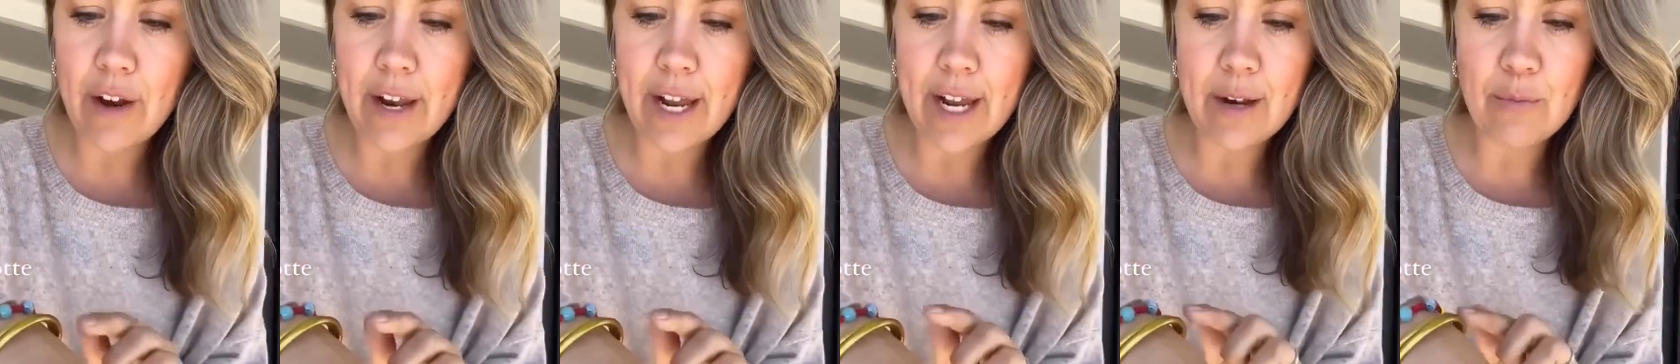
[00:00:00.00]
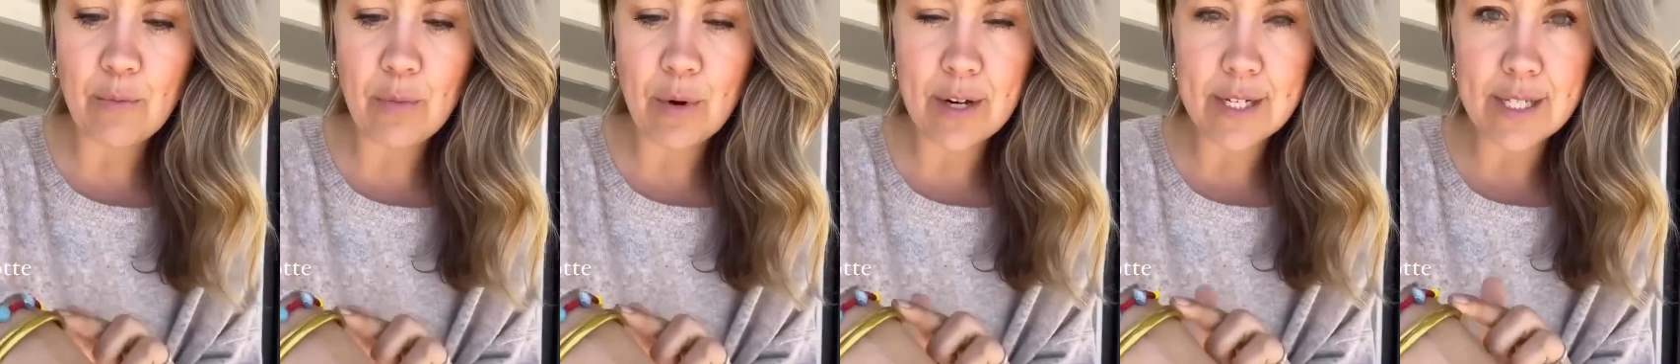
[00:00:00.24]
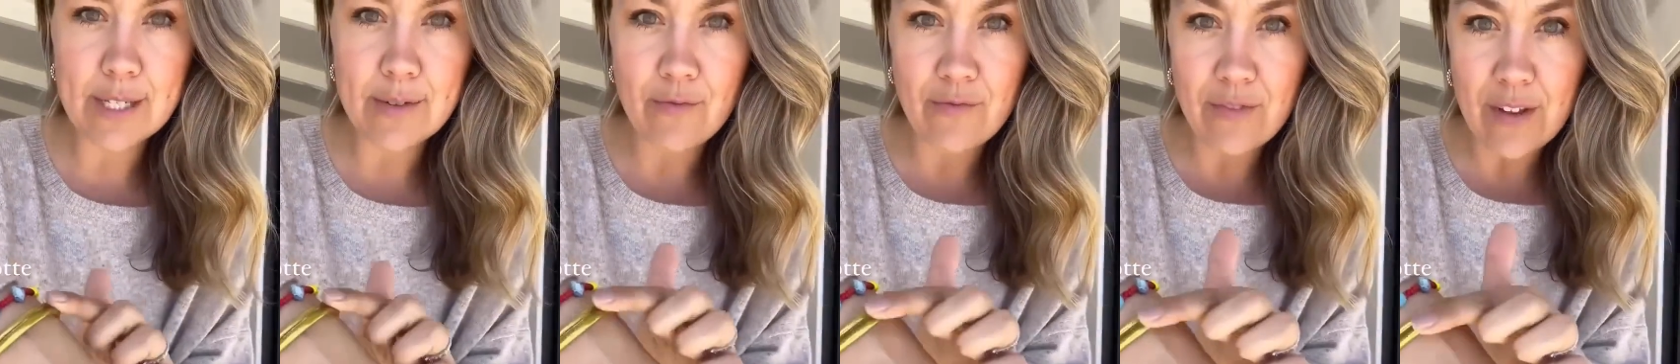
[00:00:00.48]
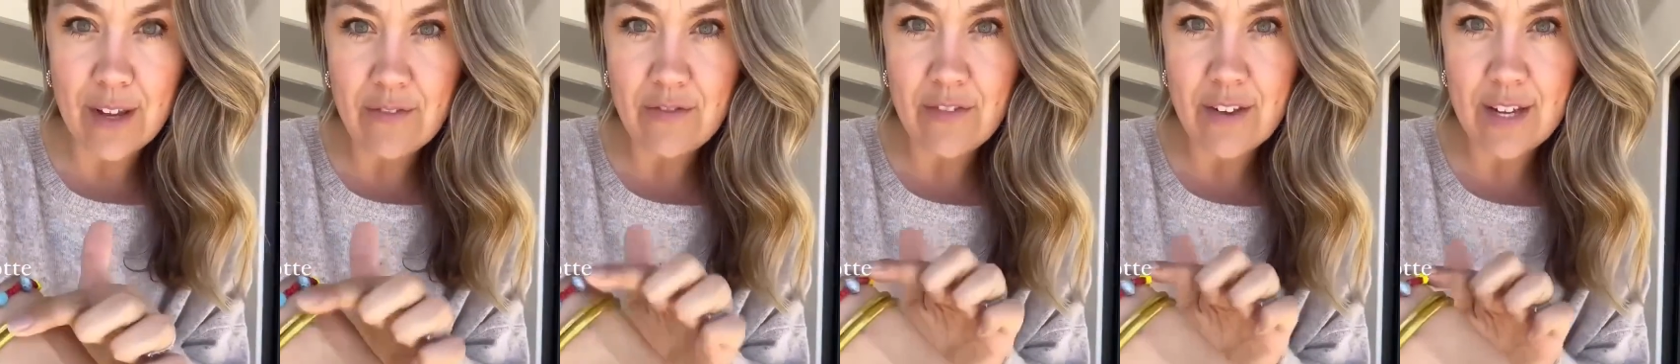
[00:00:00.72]
I'm wearing some
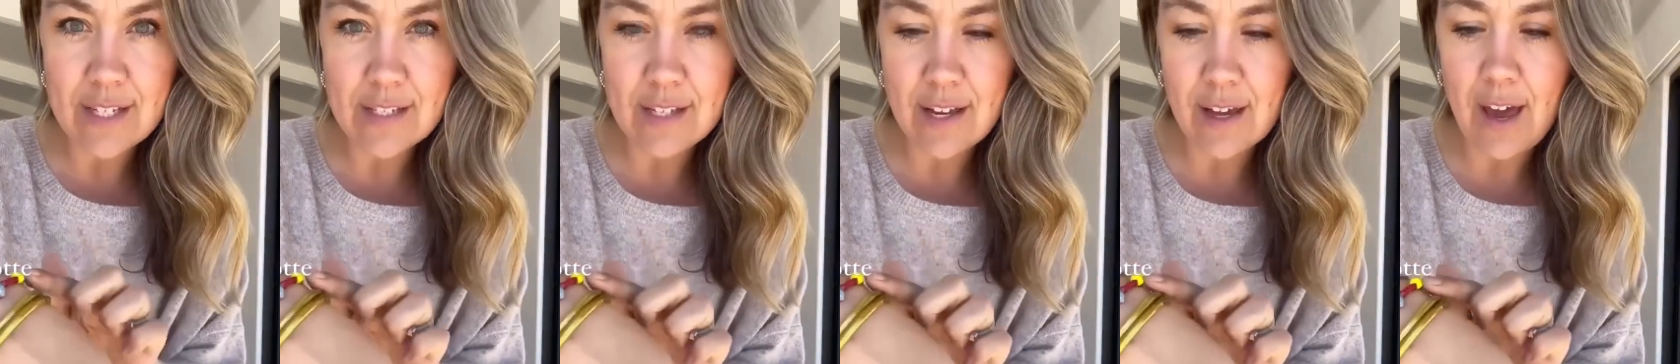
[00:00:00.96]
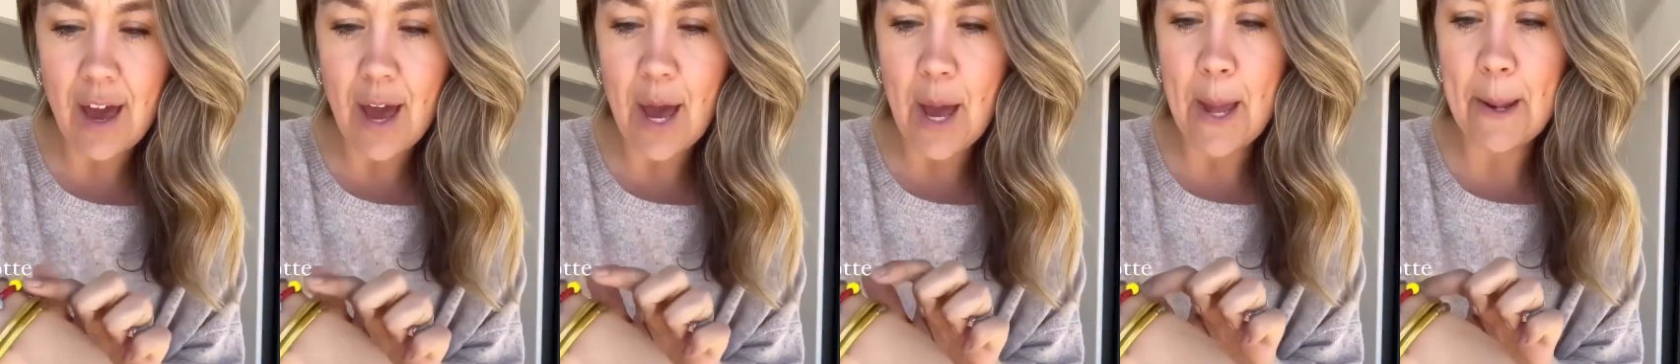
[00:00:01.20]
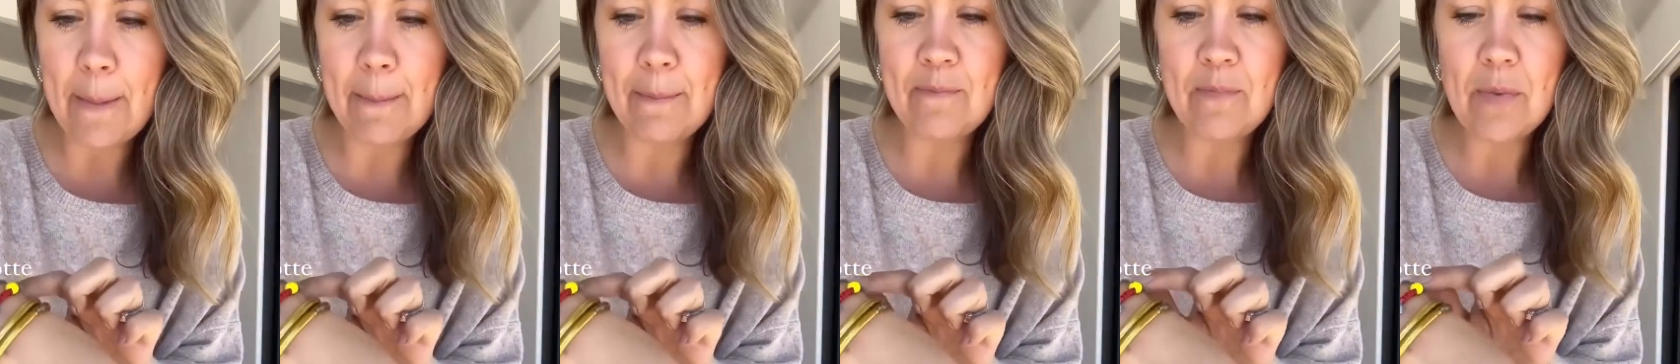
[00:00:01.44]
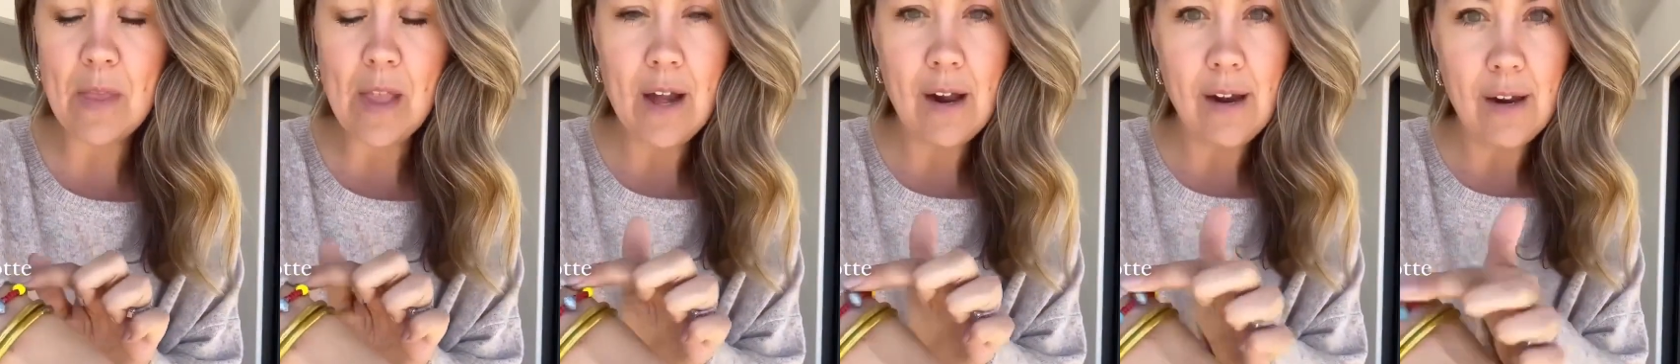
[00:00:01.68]
Fifis again
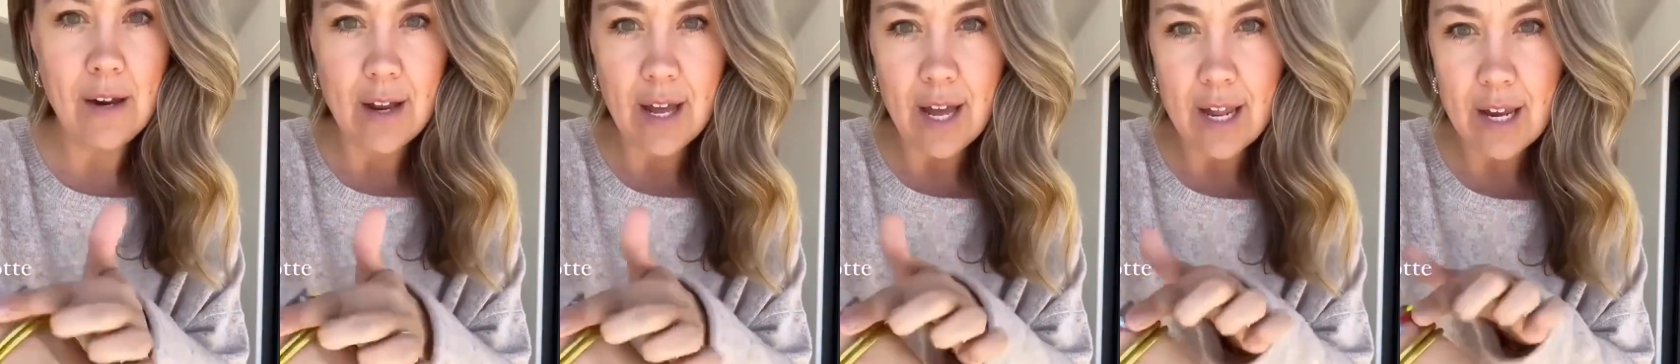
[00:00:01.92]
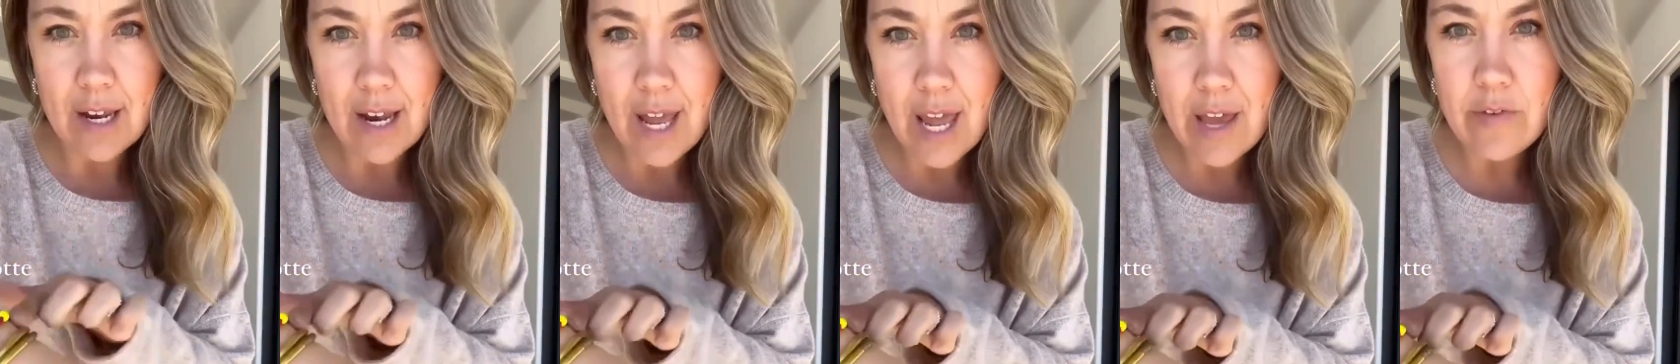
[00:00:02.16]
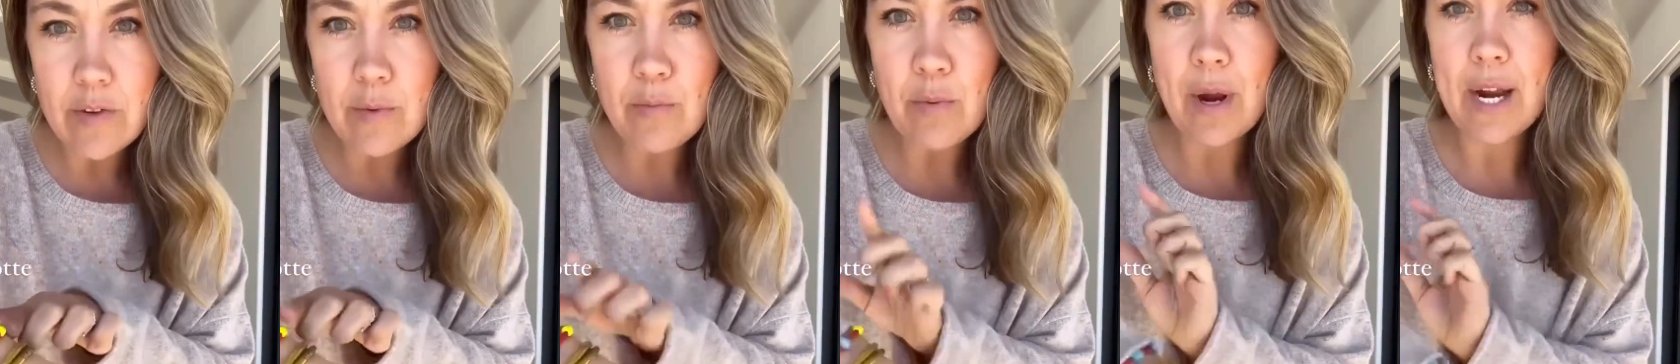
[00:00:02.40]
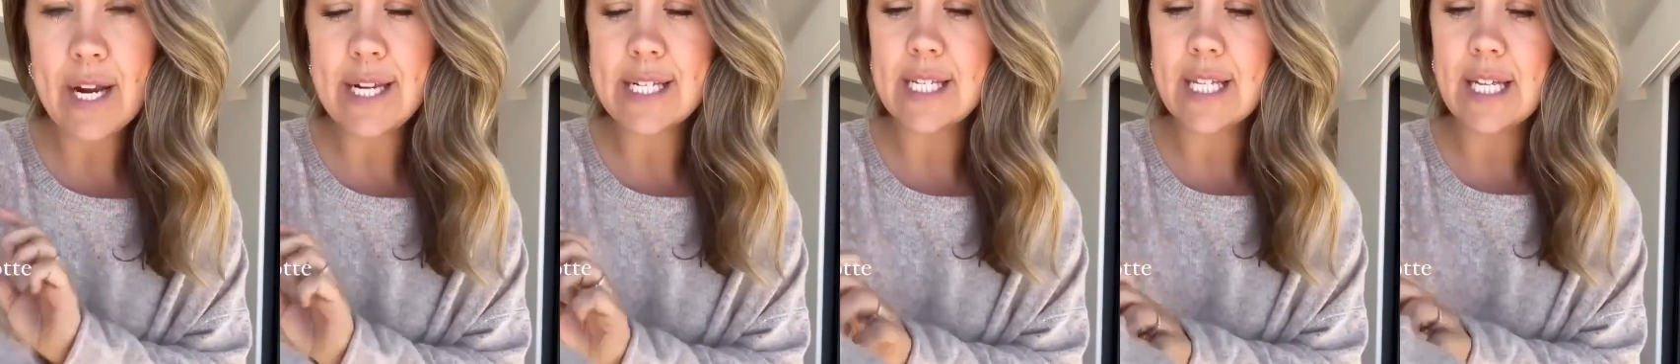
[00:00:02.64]
and a navy
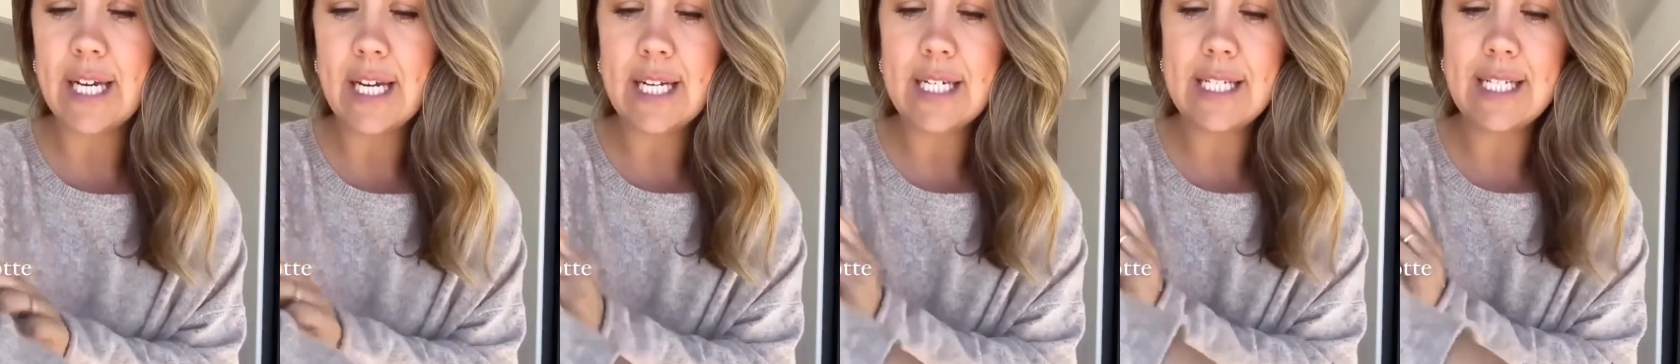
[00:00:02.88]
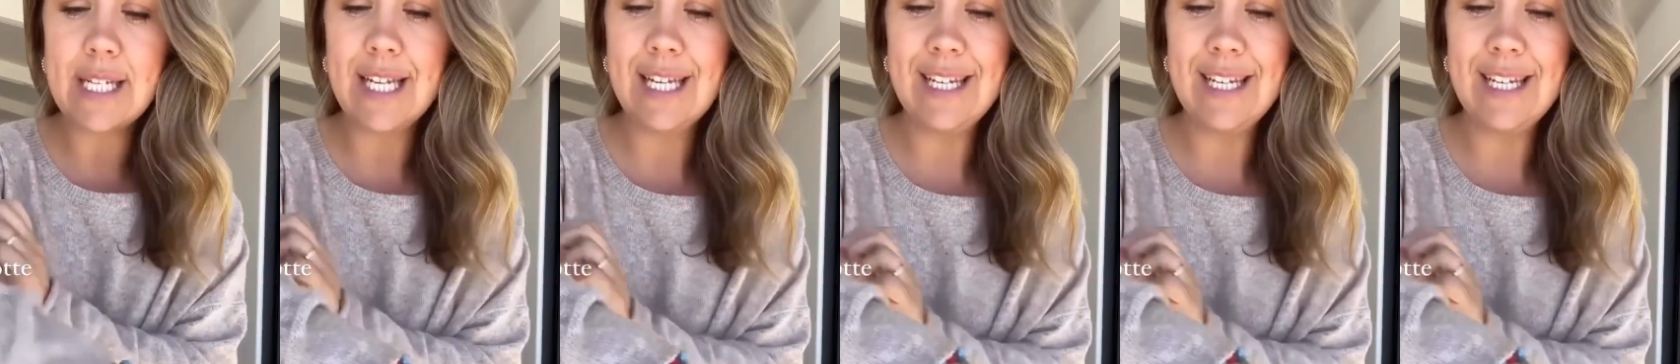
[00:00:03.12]
bracelet.